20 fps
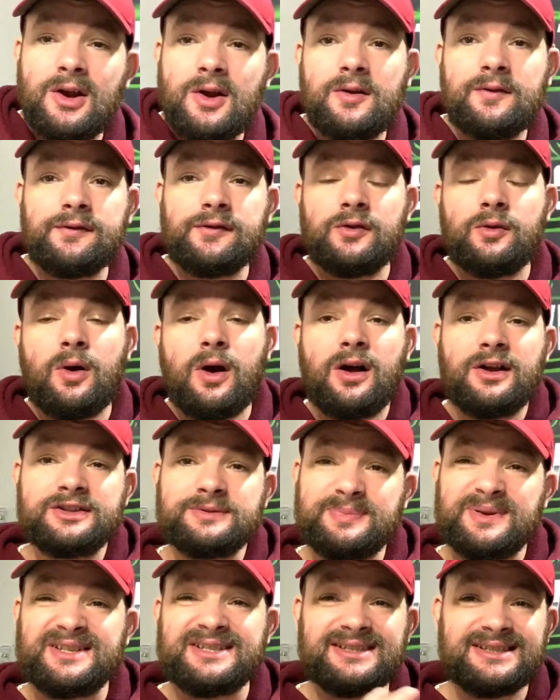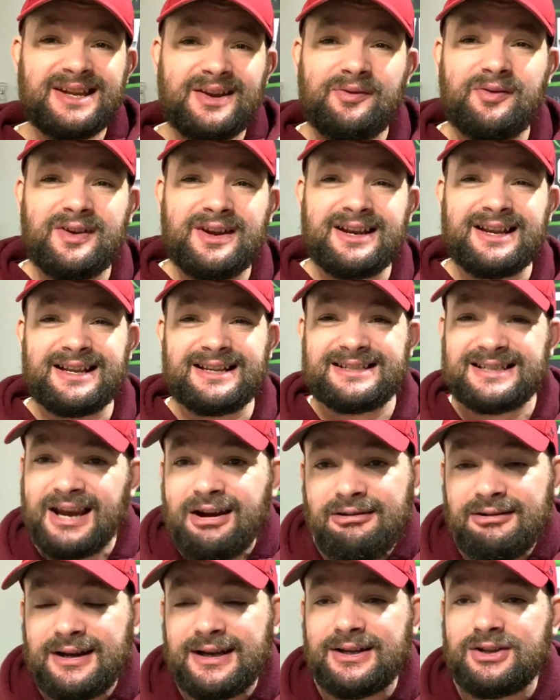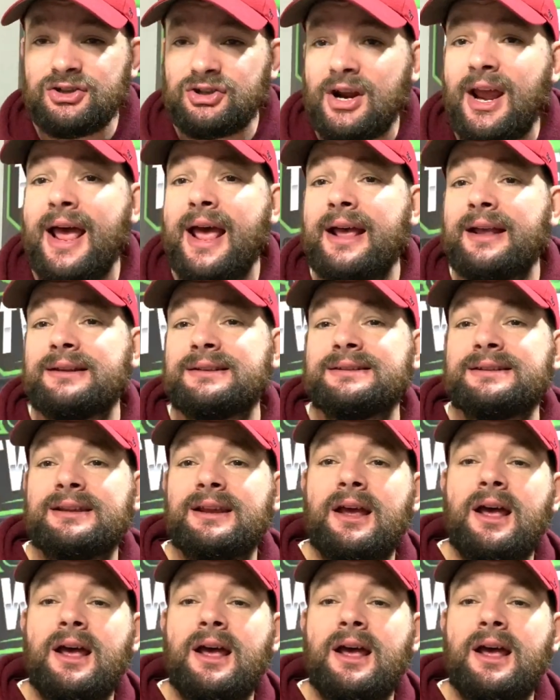through our specific Tyranid chat